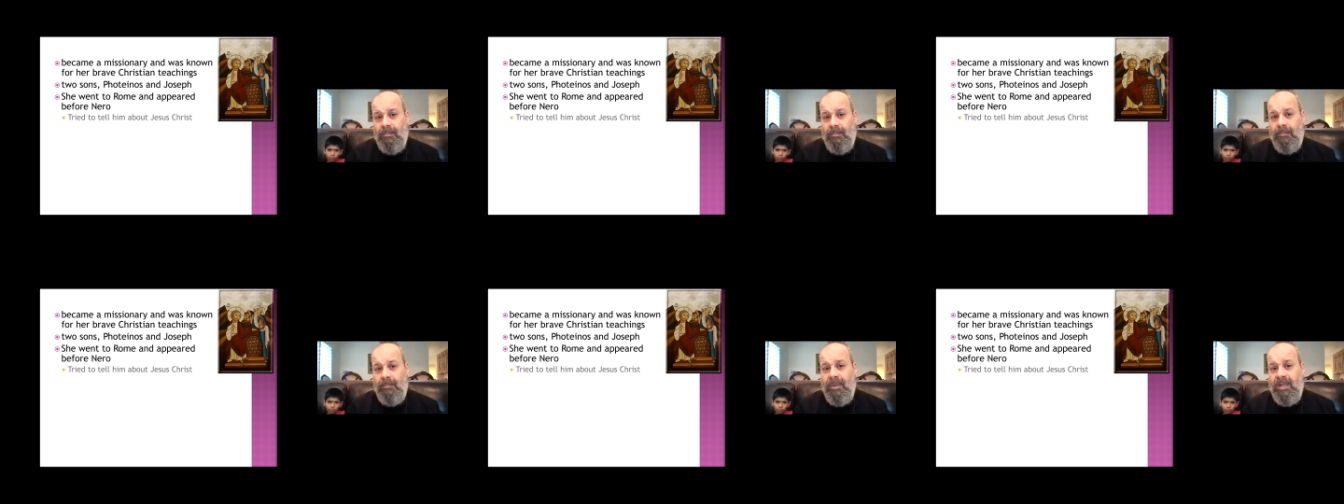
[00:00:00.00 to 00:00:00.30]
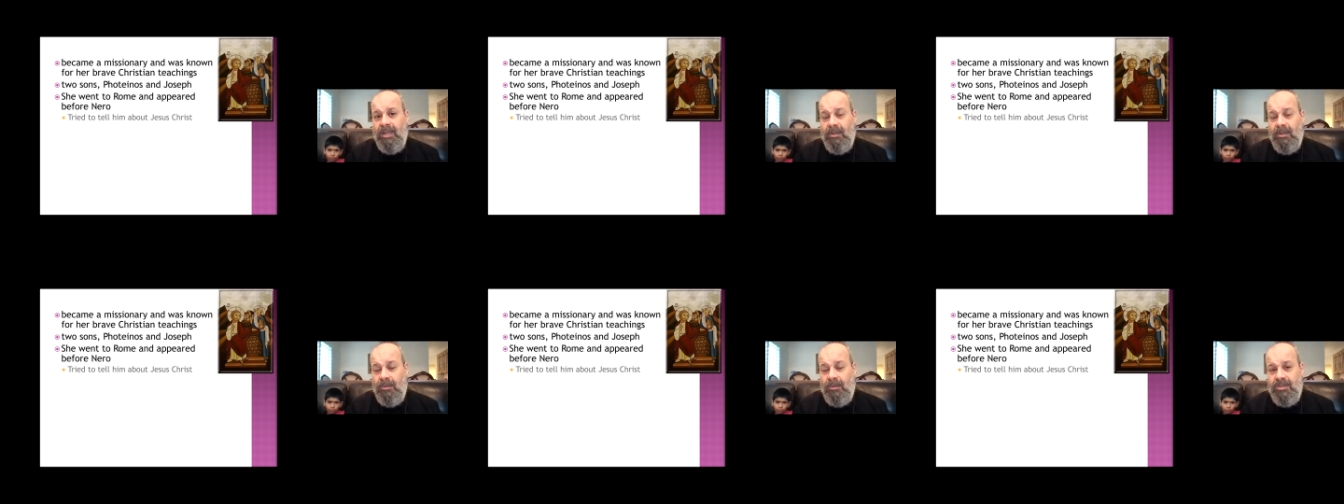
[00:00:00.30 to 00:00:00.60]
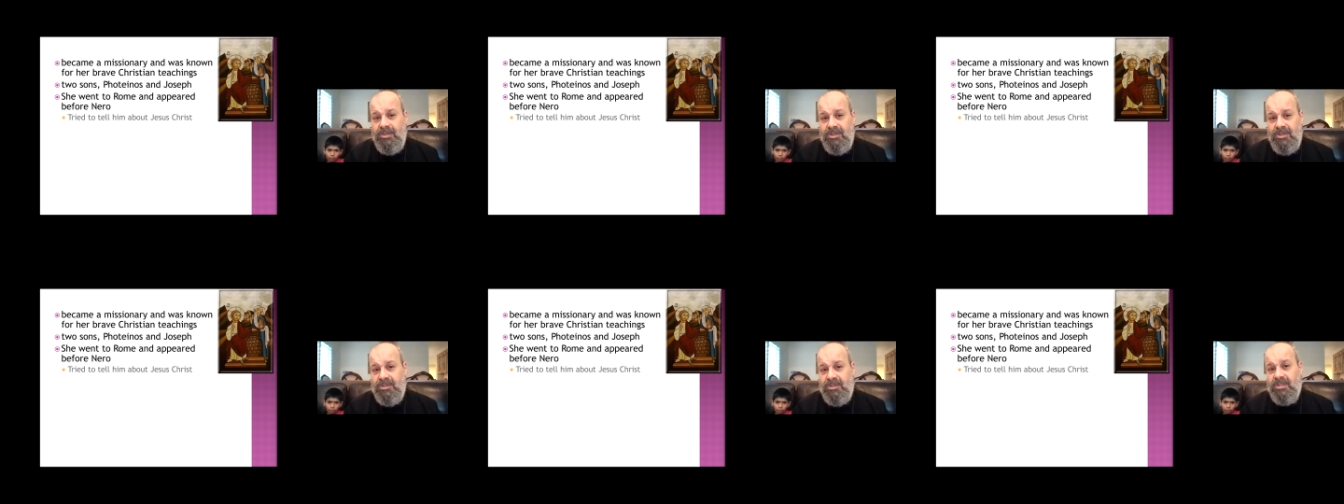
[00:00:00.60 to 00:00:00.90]
my
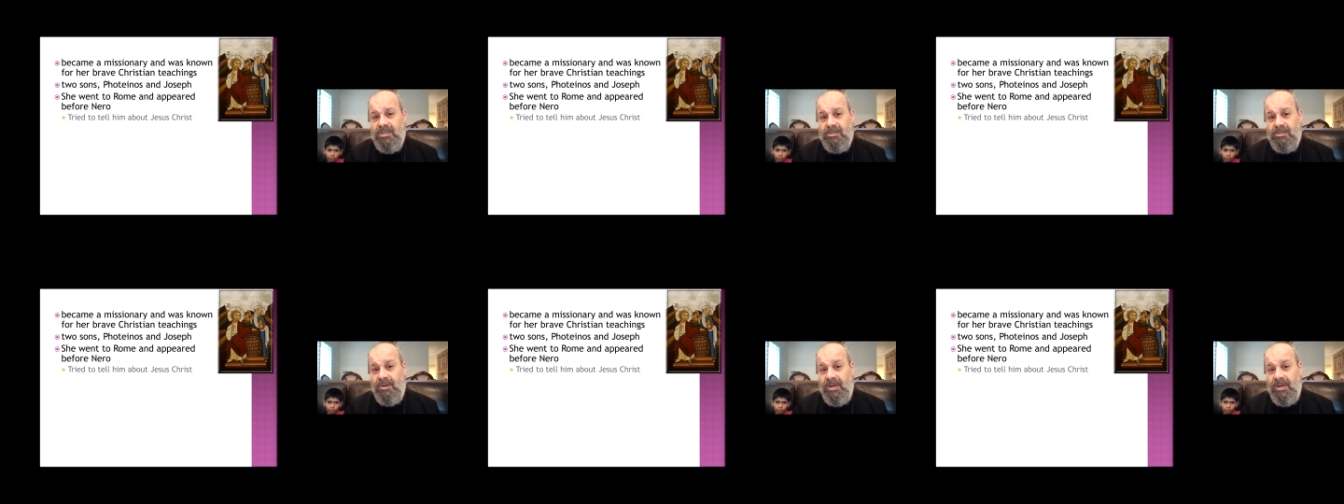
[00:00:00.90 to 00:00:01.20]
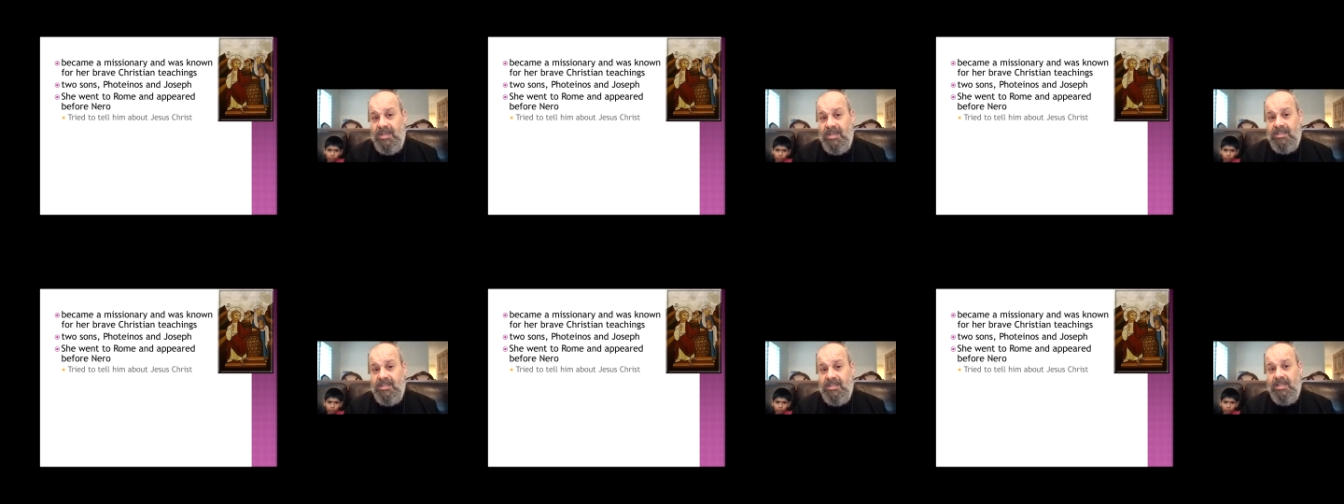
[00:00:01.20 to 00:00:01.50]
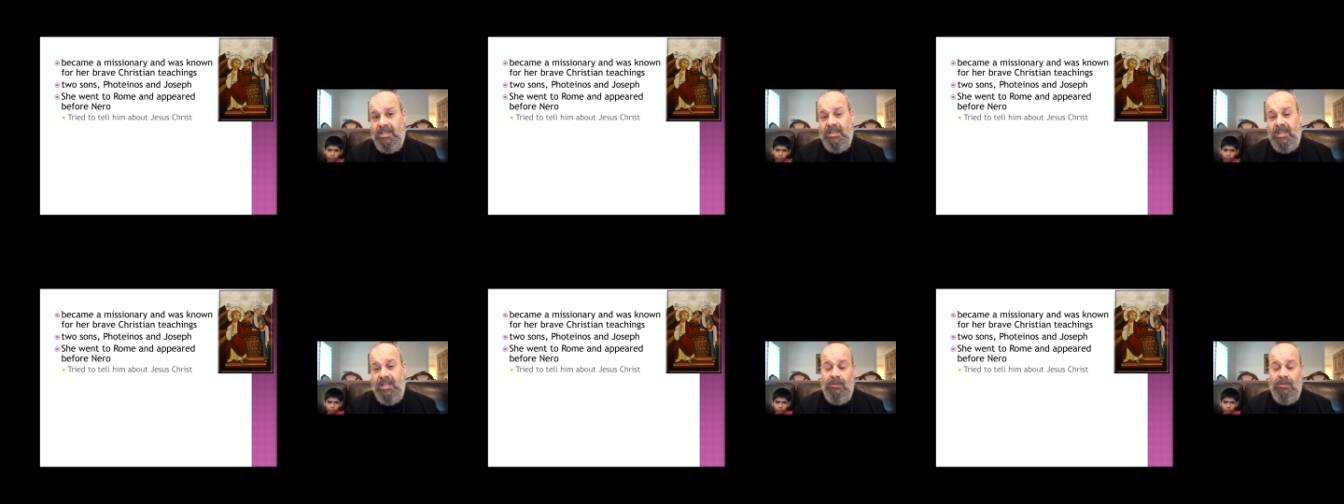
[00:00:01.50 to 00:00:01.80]
Lord Jesus Christ
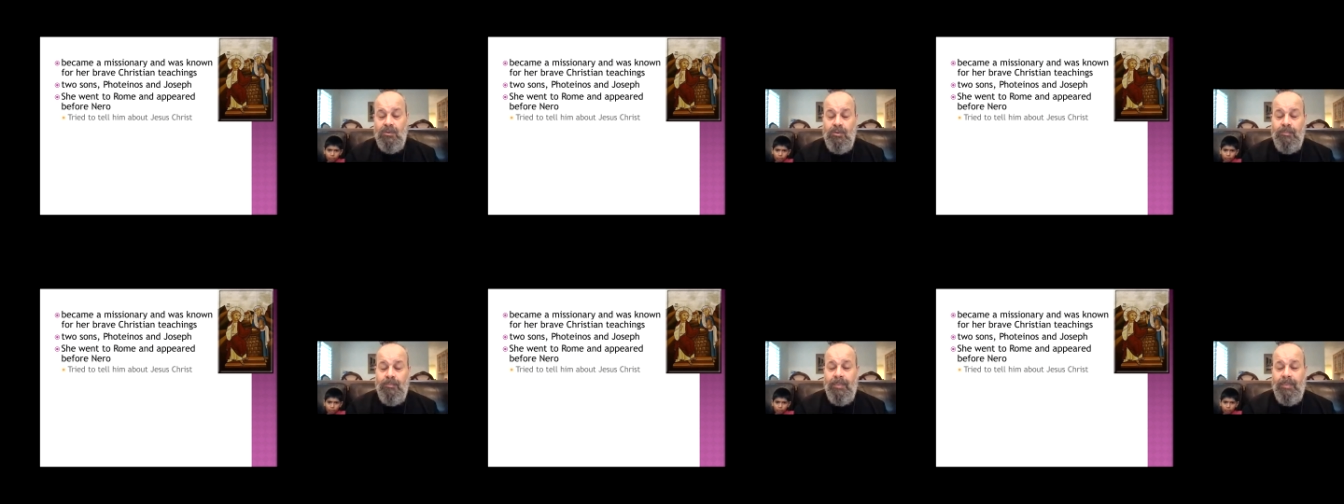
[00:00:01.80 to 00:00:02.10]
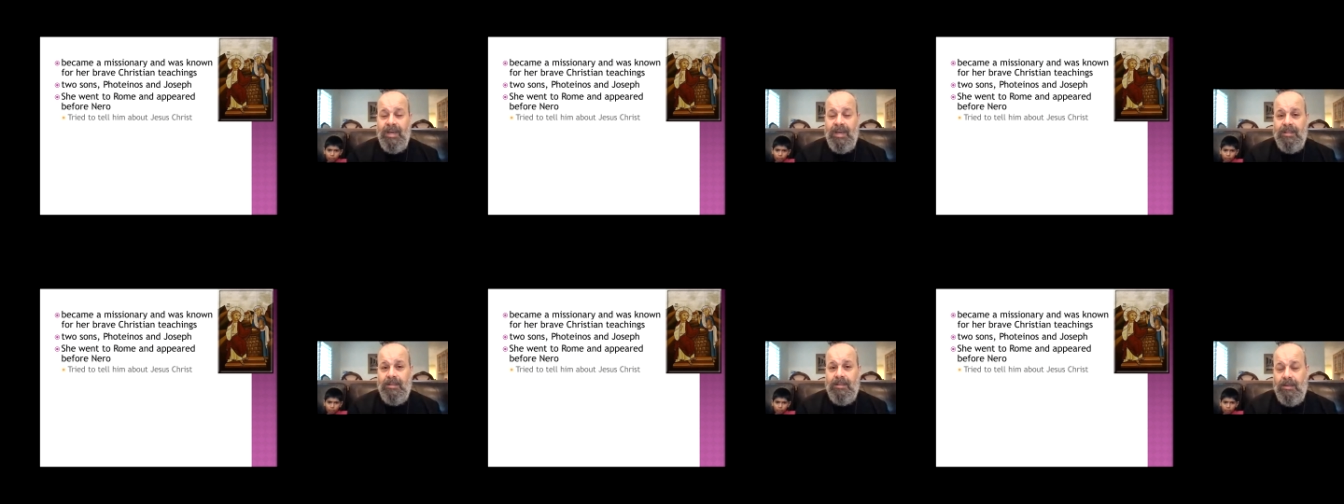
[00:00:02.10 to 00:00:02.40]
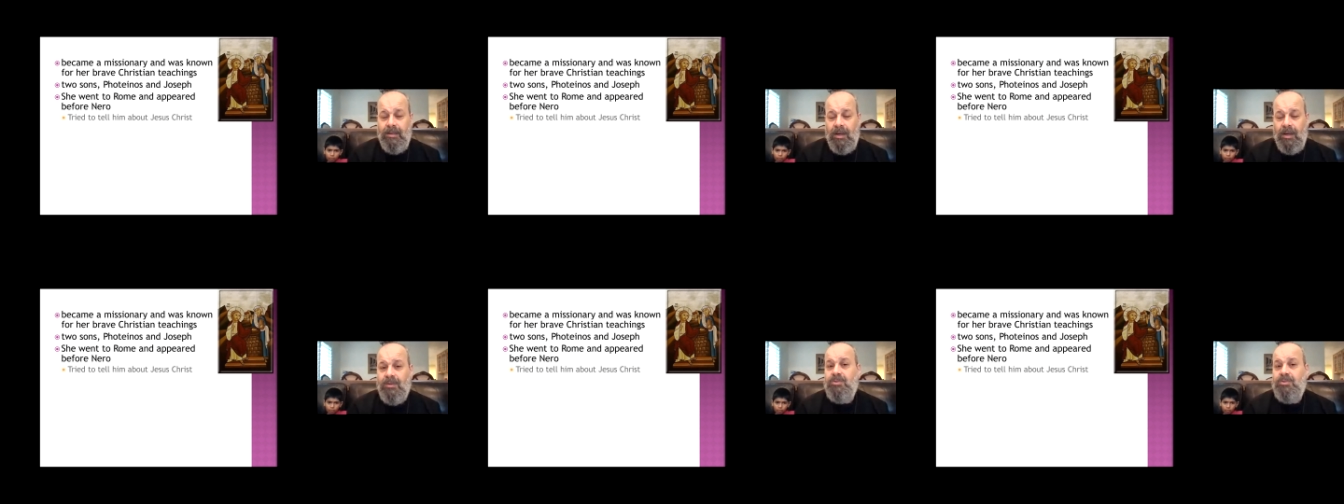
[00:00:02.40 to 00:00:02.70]
that you might
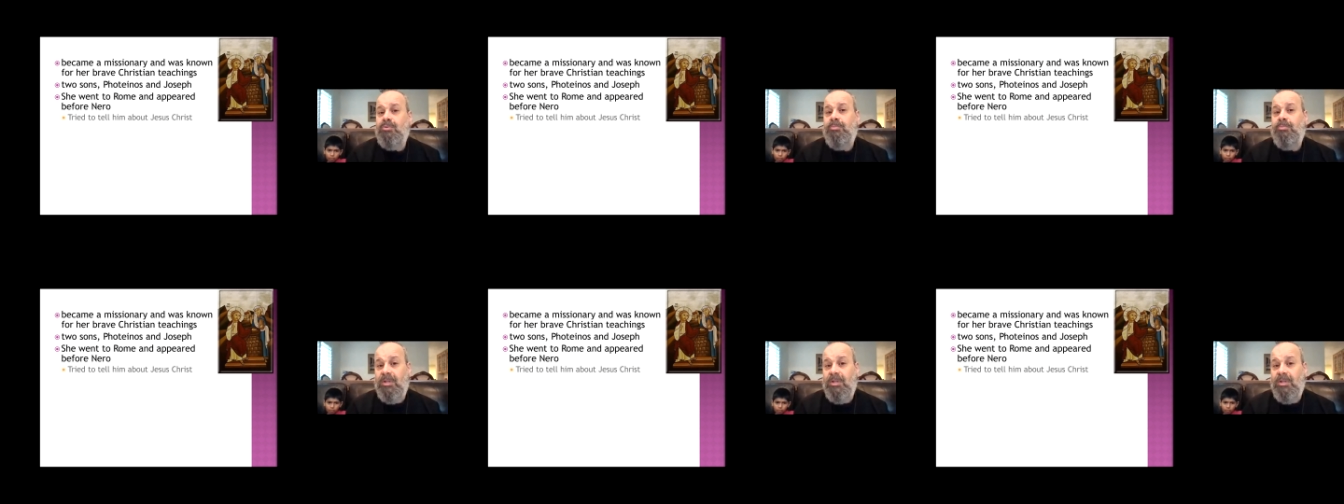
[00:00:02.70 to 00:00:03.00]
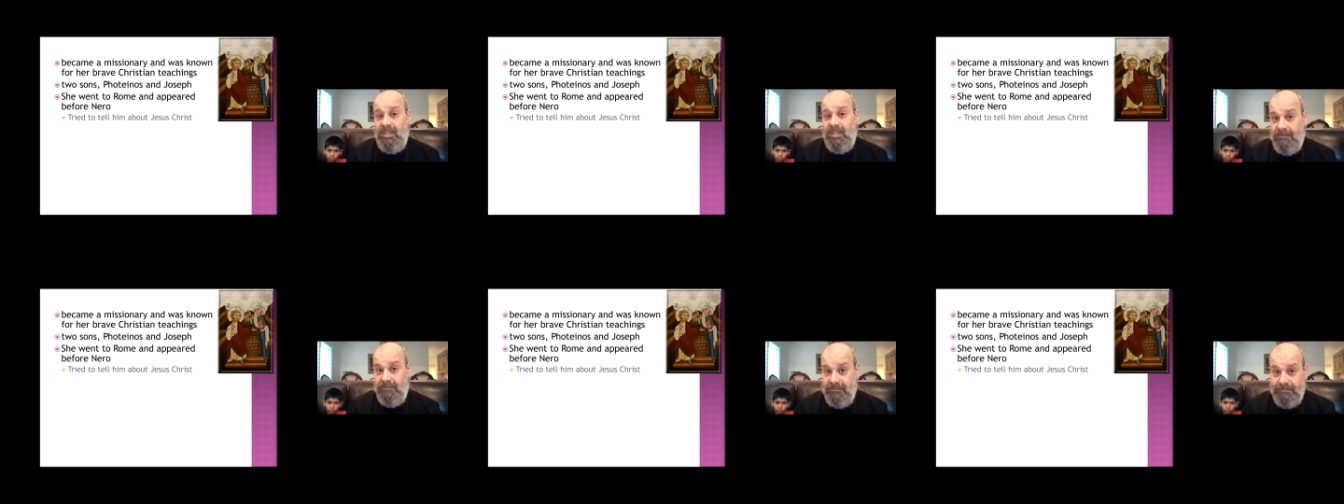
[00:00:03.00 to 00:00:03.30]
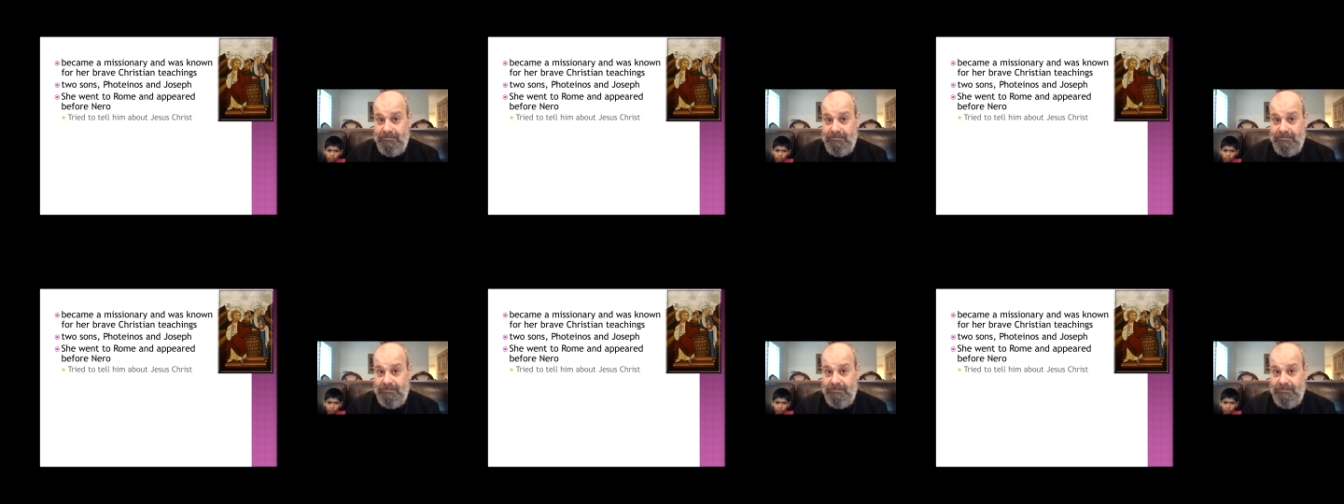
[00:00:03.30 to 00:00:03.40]
also believe.